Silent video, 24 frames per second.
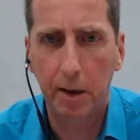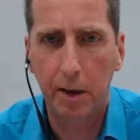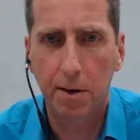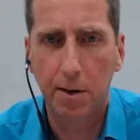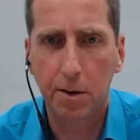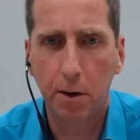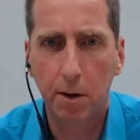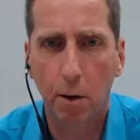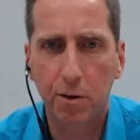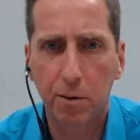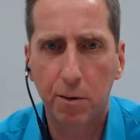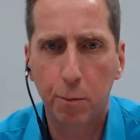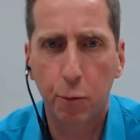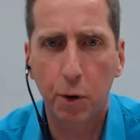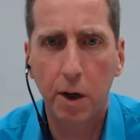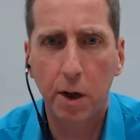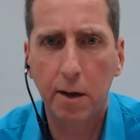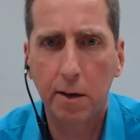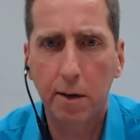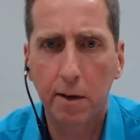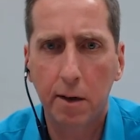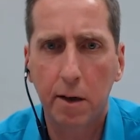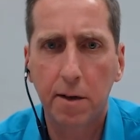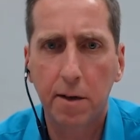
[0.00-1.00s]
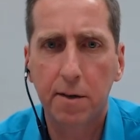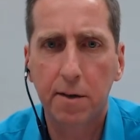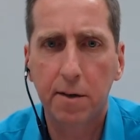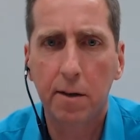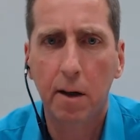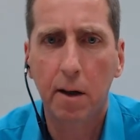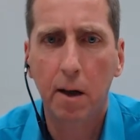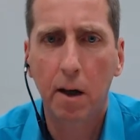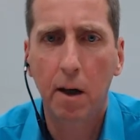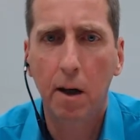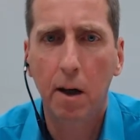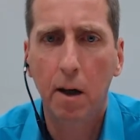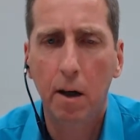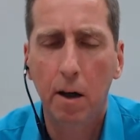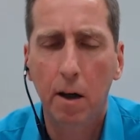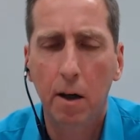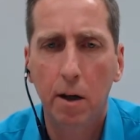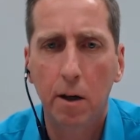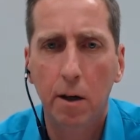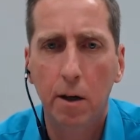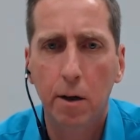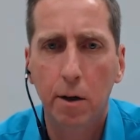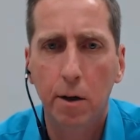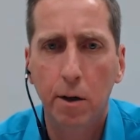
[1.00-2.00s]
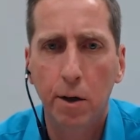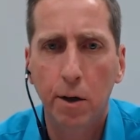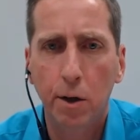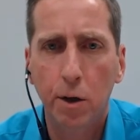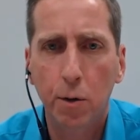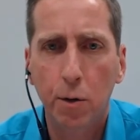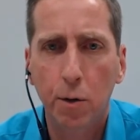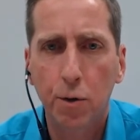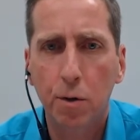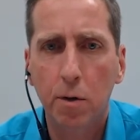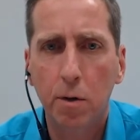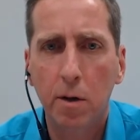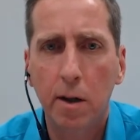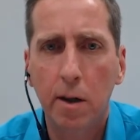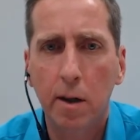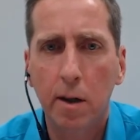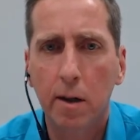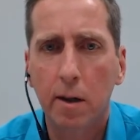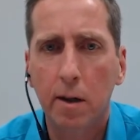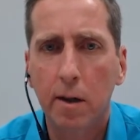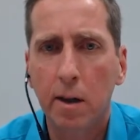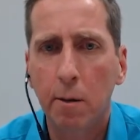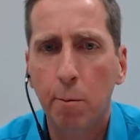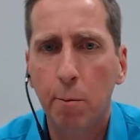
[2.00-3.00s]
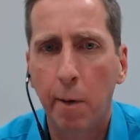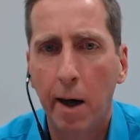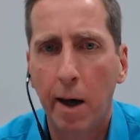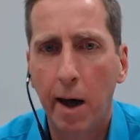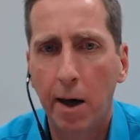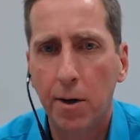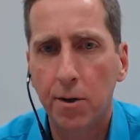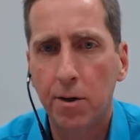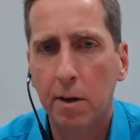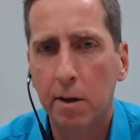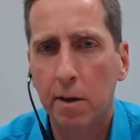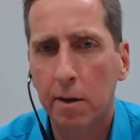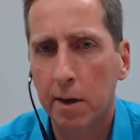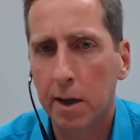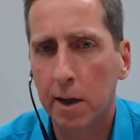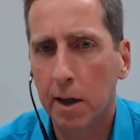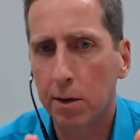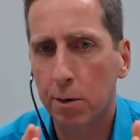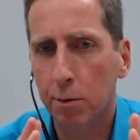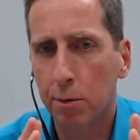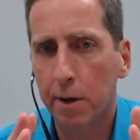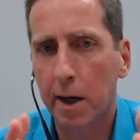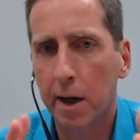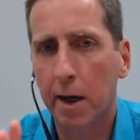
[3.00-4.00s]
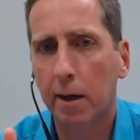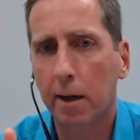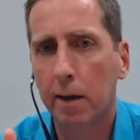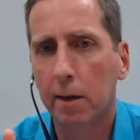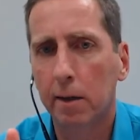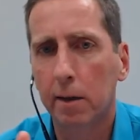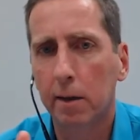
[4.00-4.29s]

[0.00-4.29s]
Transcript: So, sprinters usually imagine their track